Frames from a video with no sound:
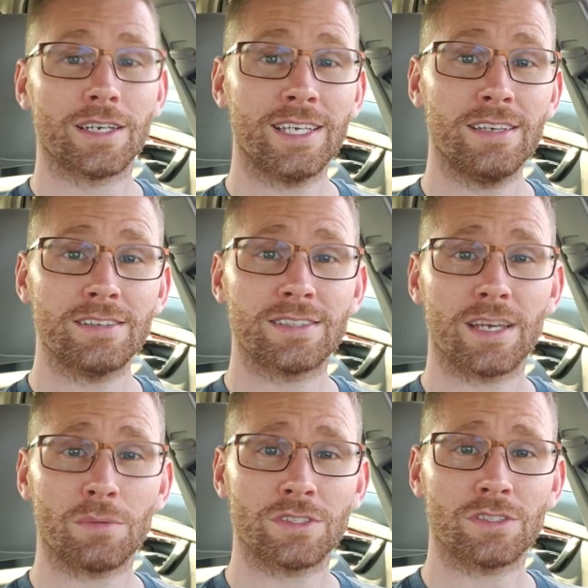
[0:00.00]
kids
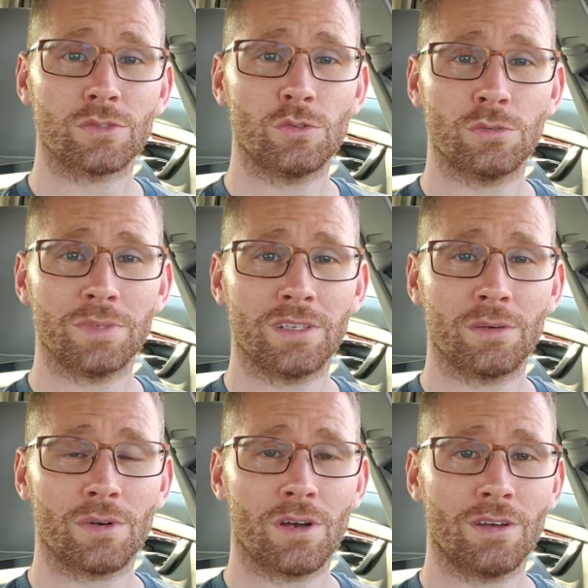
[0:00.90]
that went to school with me that
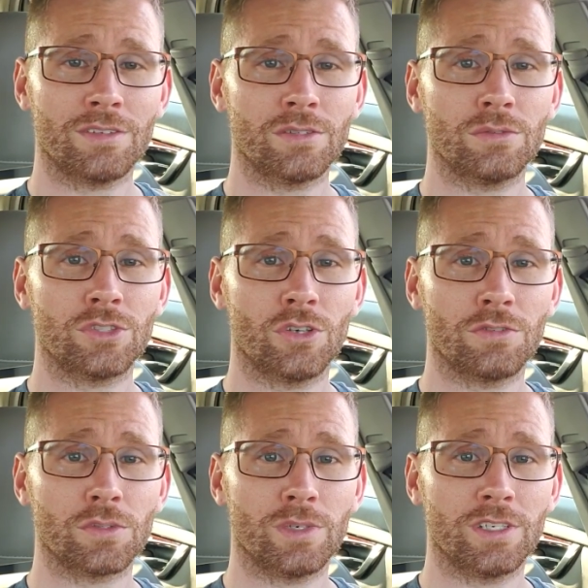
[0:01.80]
were also
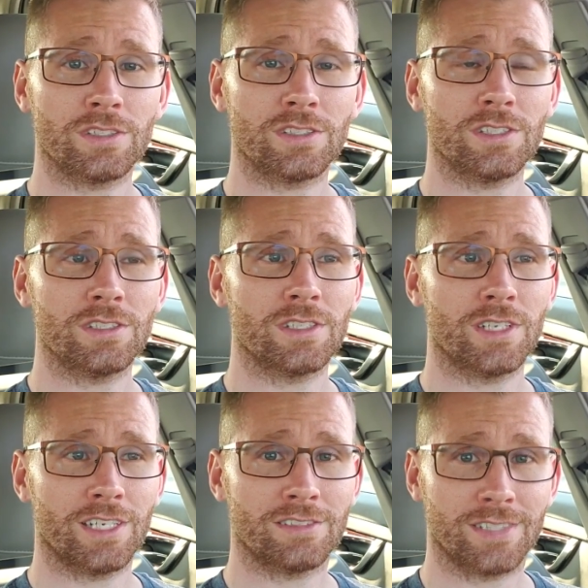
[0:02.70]
Jehovah's Witnesses,
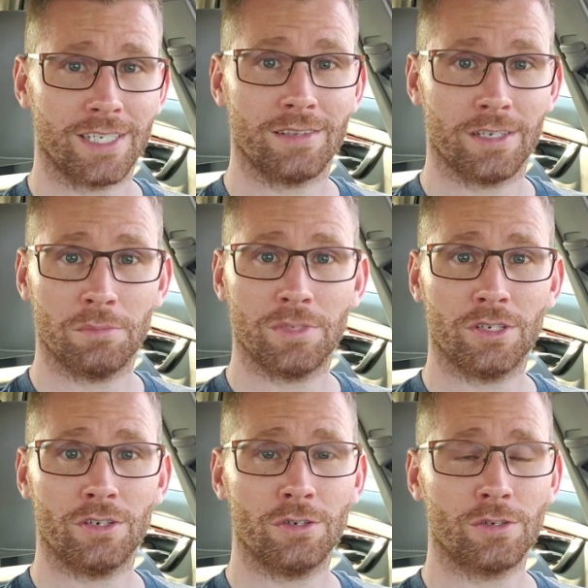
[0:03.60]
and I seen them, you
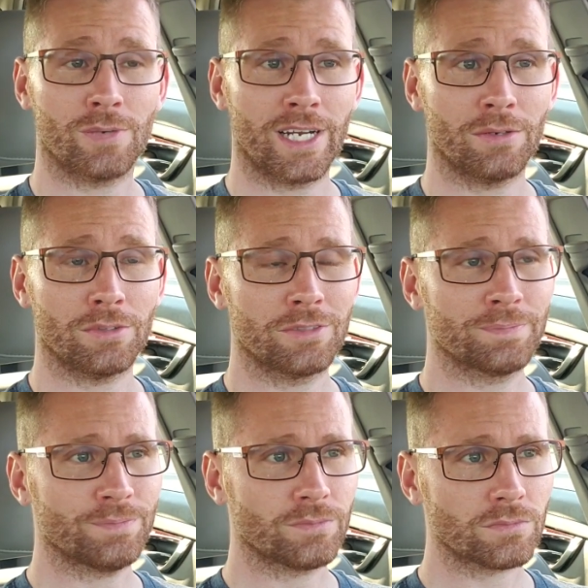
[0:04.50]
know, around.
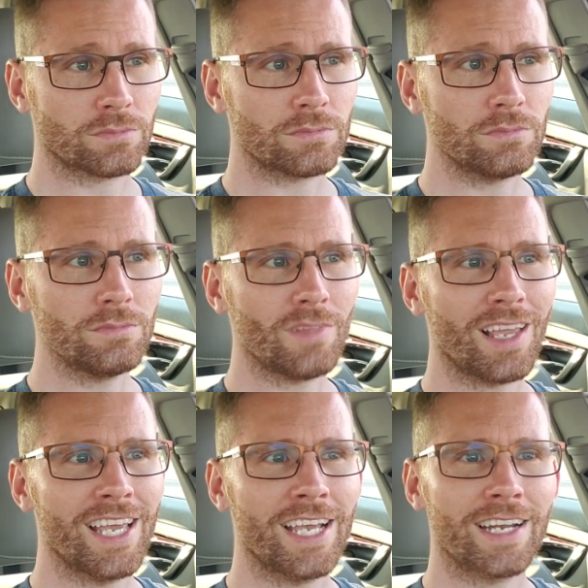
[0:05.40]

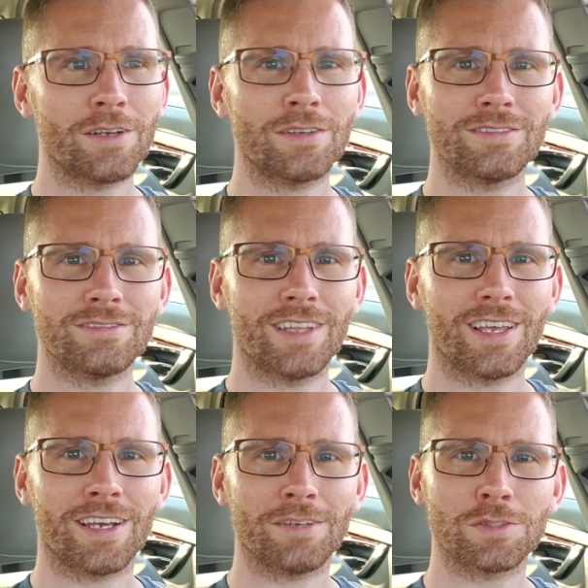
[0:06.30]
And
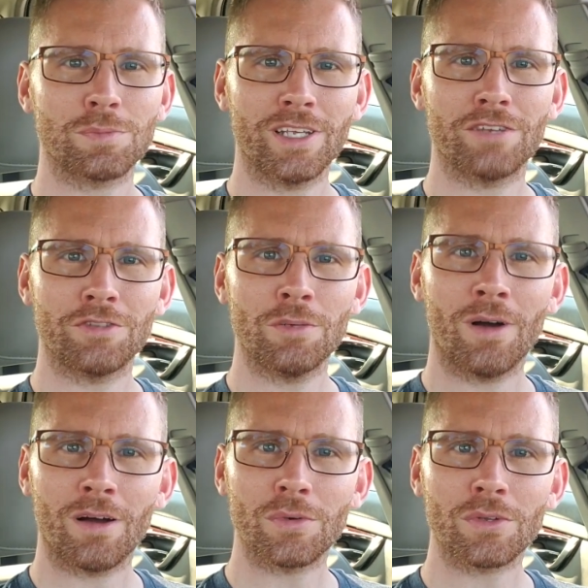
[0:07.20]
I was playing
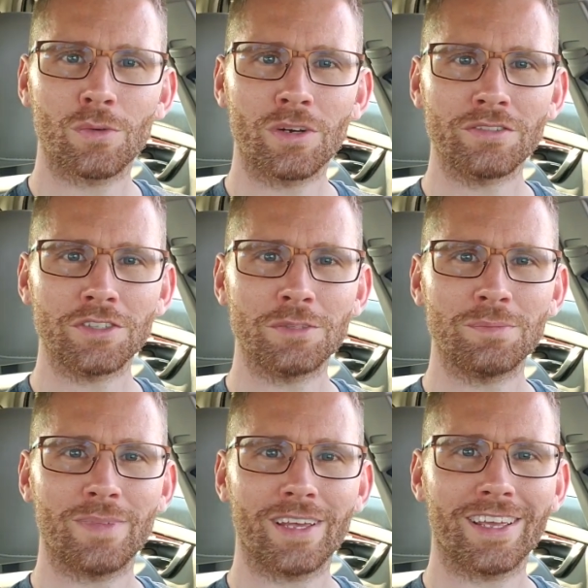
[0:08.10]
football with one of
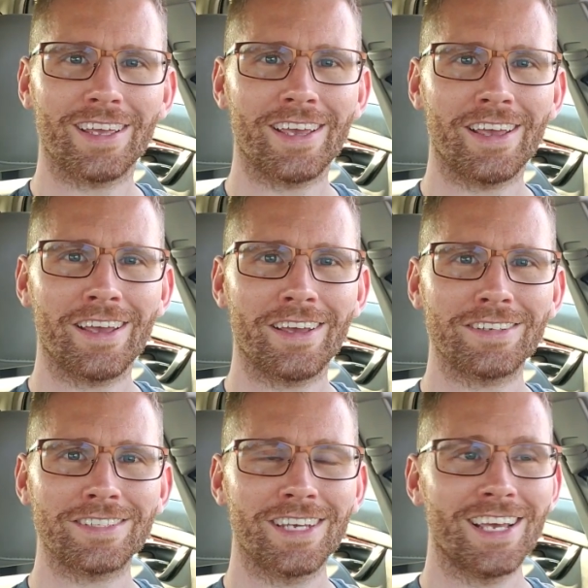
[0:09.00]
them,
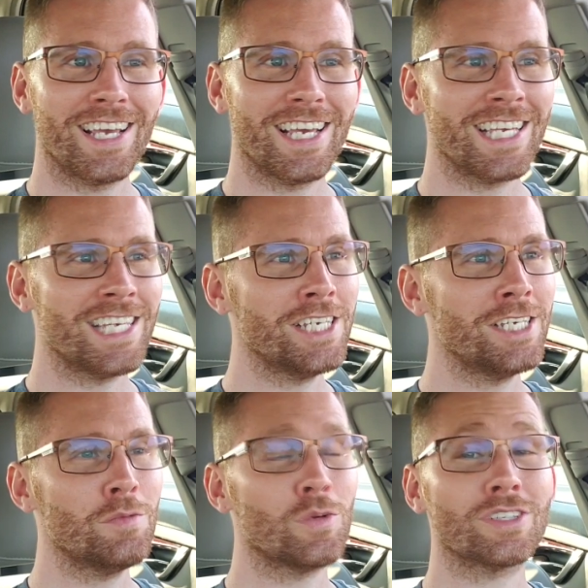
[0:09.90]
and
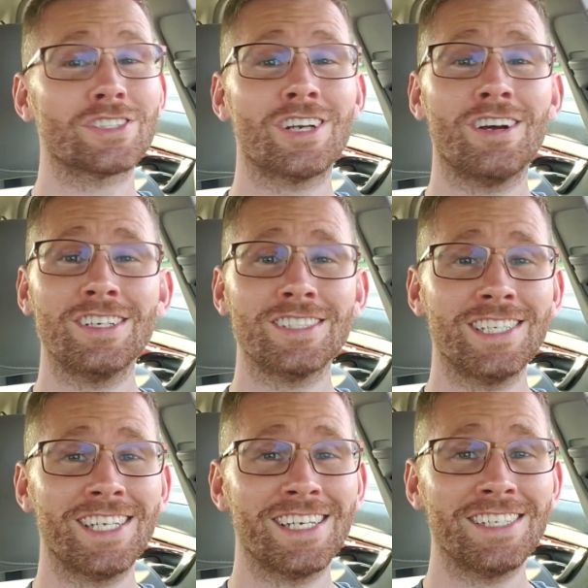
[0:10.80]
he was
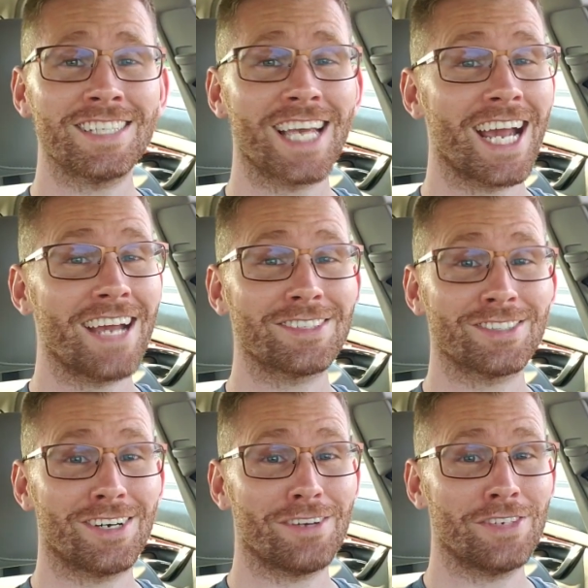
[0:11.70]
cussing his
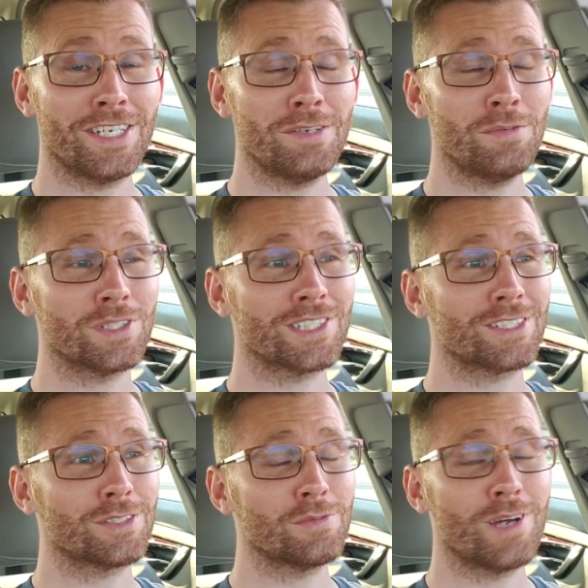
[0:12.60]
ass off. He was
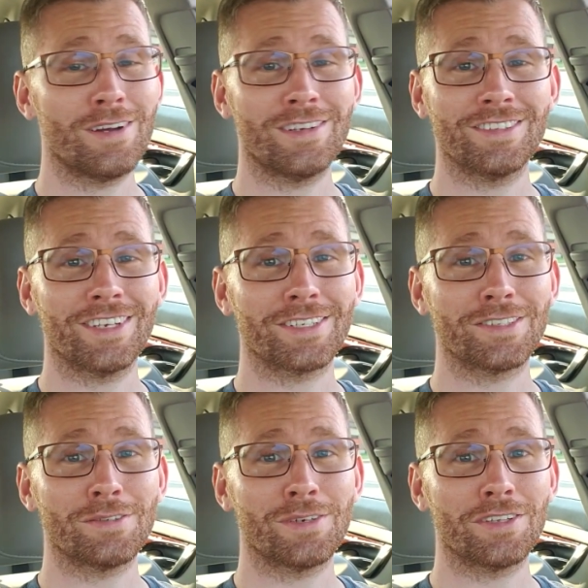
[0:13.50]
swearing like
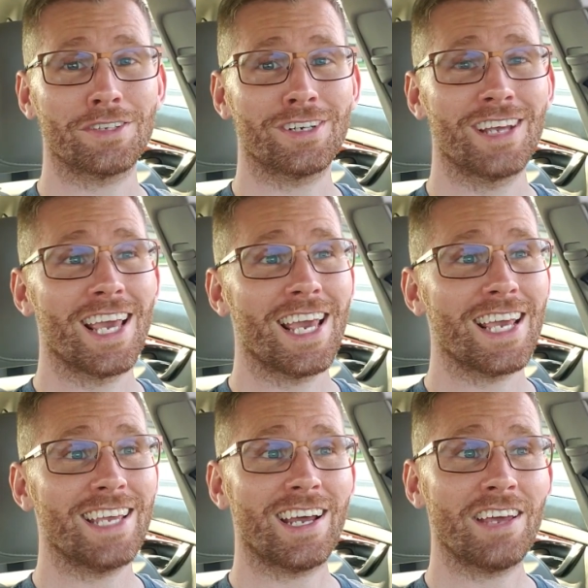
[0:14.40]
no other.
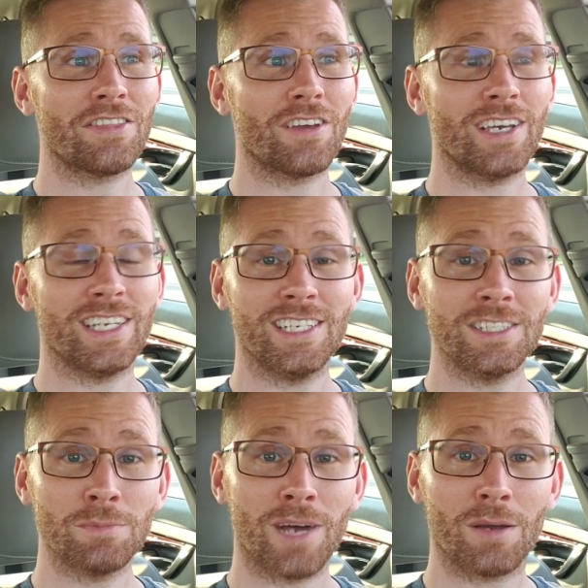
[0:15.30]
And I thought, and
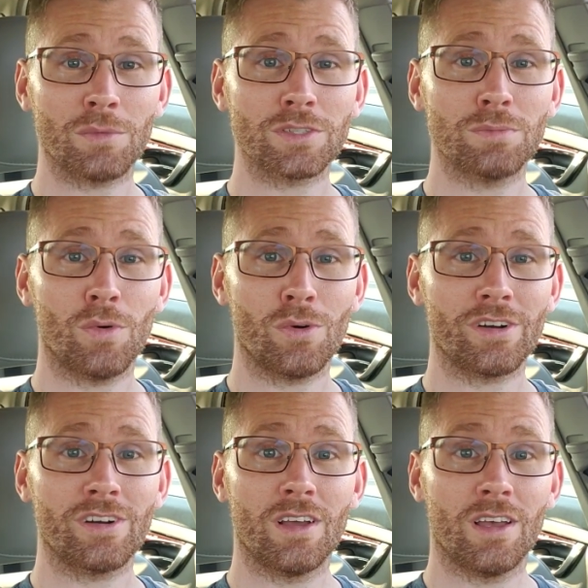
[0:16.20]
his mom was
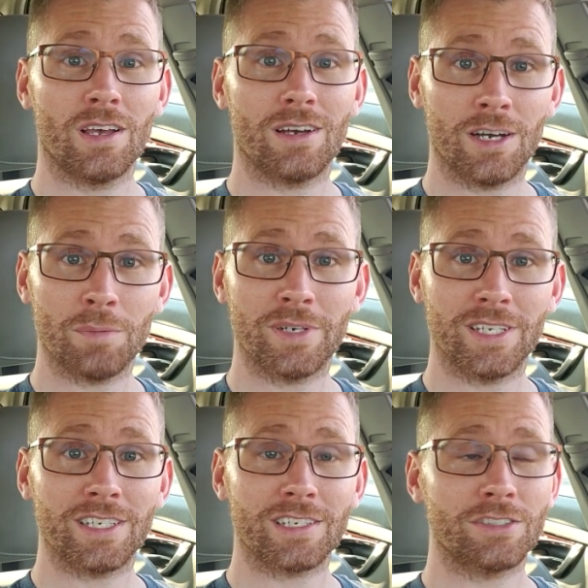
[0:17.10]
more
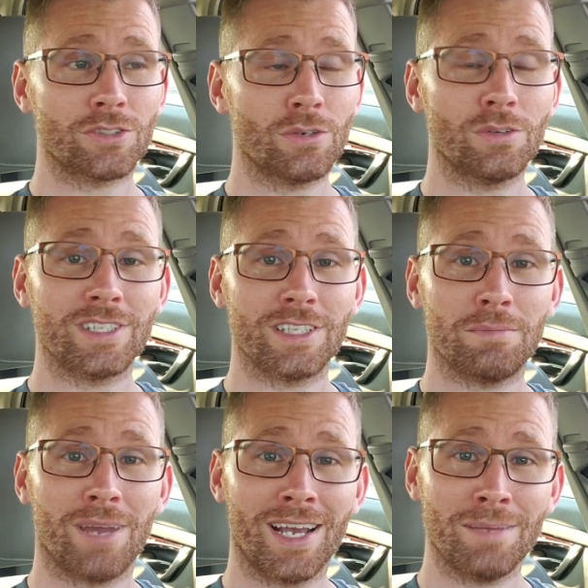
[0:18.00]
uppity and controlling
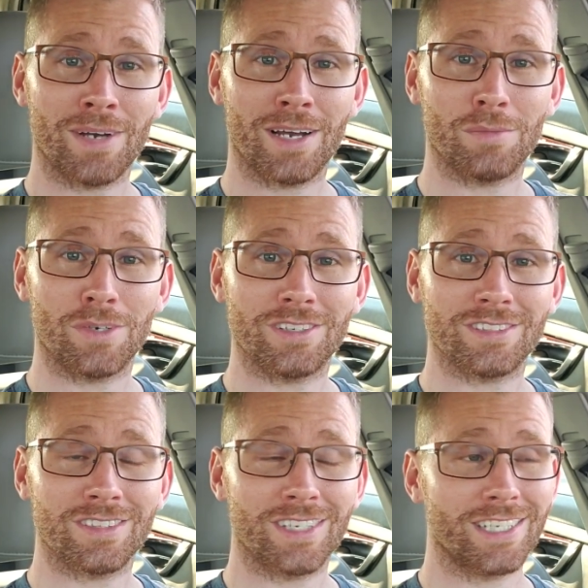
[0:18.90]
than my mom
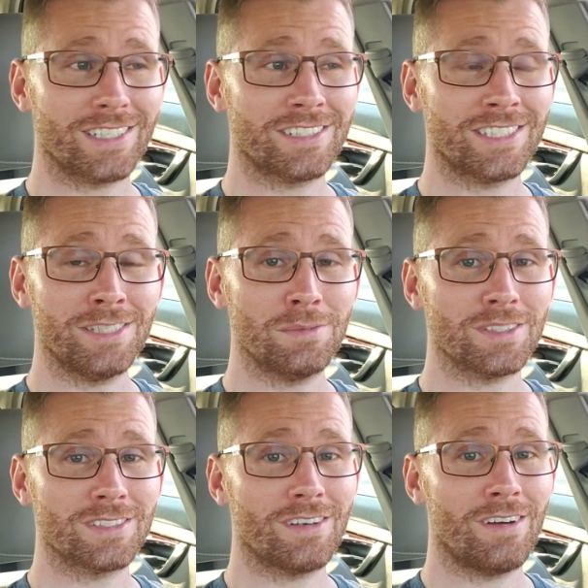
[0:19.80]
was. Like, she
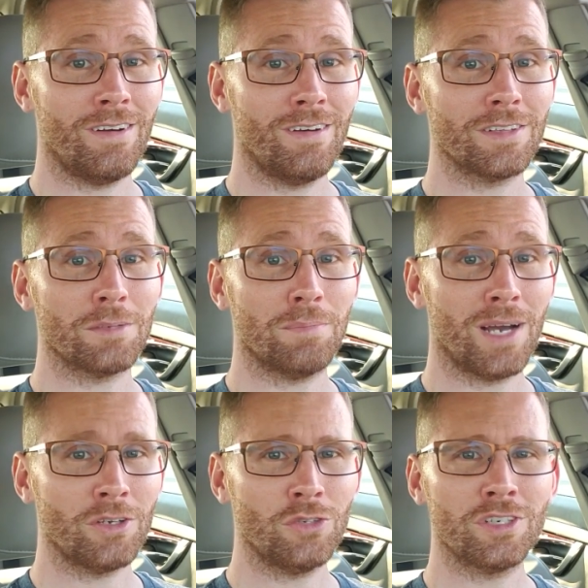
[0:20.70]
was all
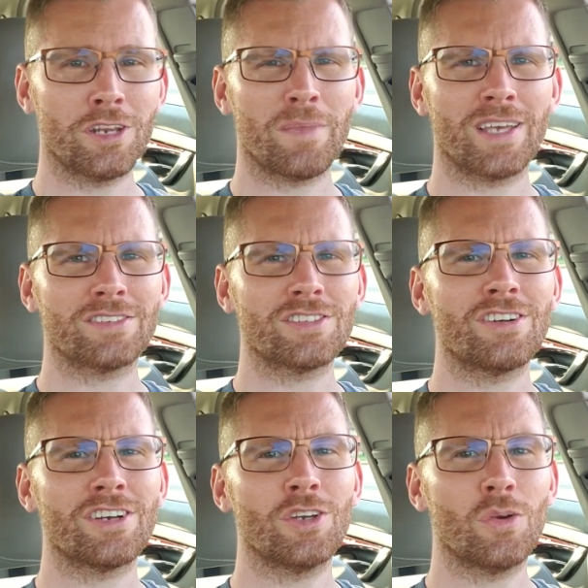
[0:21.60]
about, you couldn't make
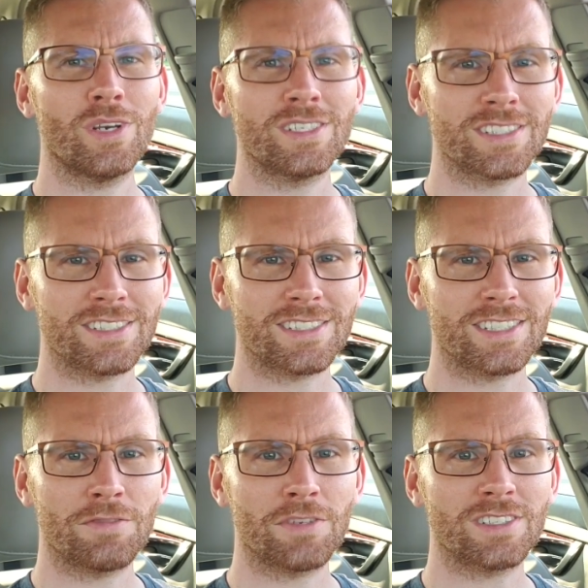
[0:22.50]
certain noises
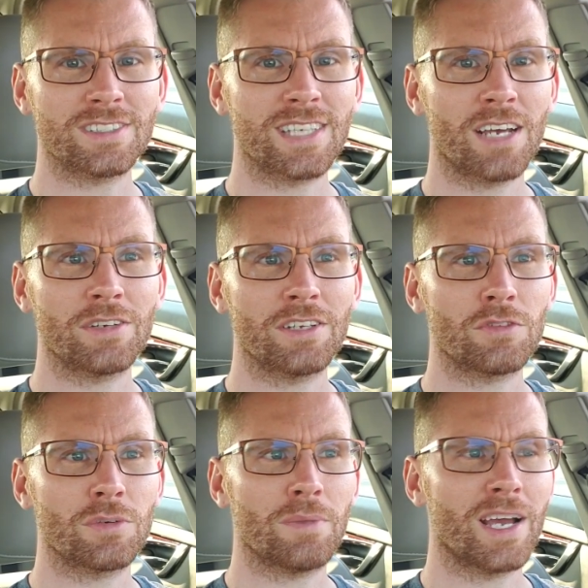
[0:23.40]
if it
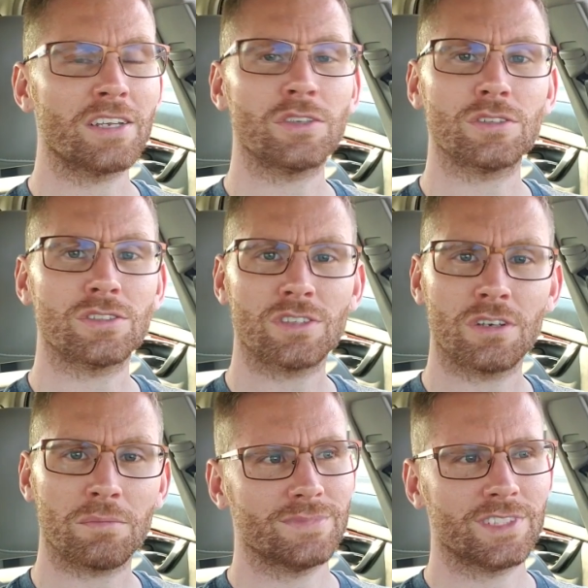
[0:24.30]
reminded you of
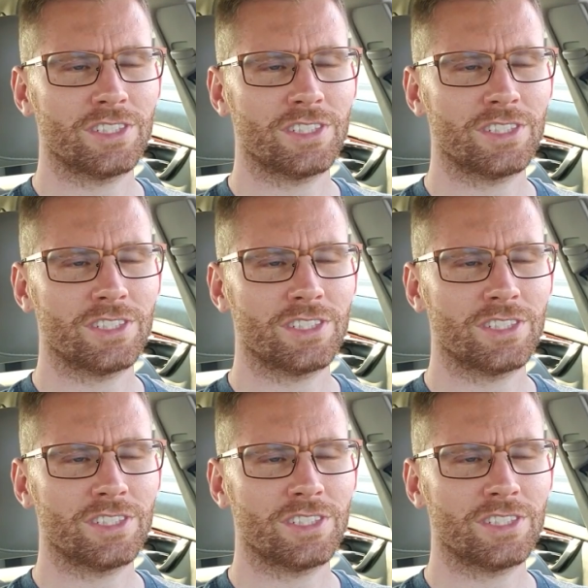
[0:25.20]
something.